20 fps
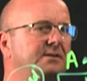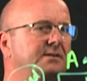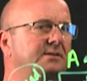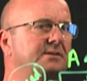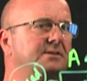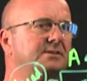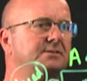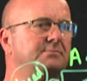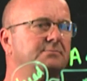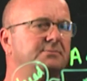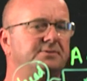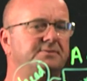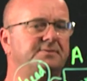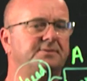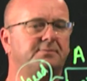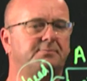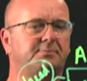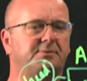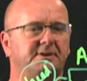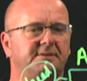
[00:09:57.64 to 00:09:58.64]
to move your
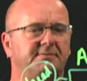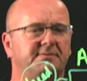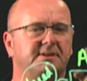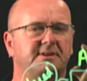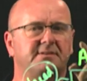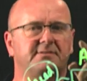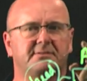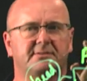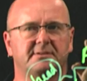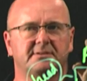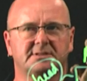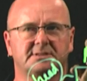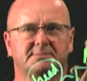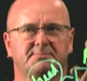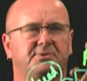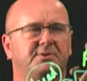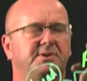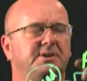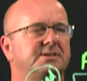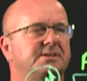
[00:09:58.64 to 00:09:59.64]
previous
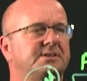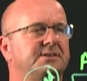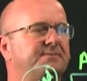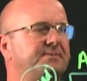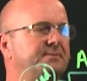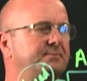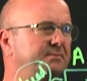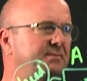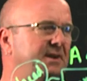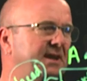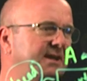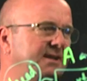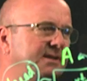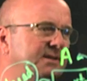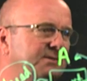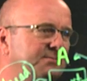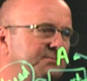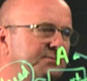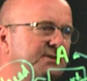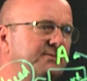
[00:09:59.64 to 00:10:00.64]
pointer from
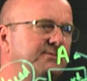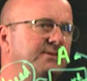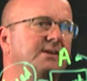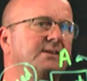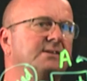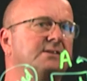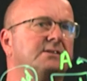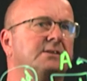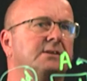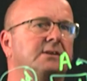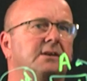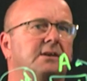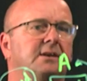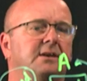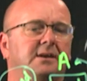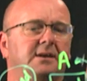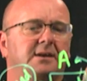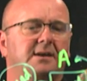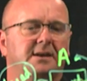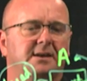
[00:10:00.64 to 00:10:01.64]
head.previous
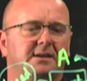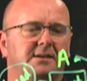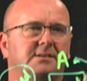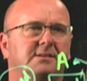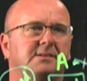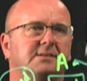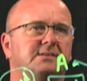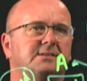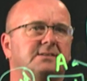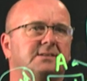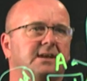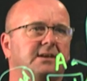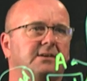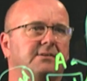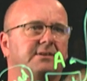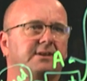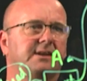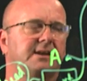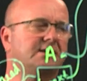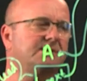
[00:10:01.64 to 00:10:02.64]
and set your
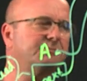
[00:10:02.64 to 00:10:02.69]
next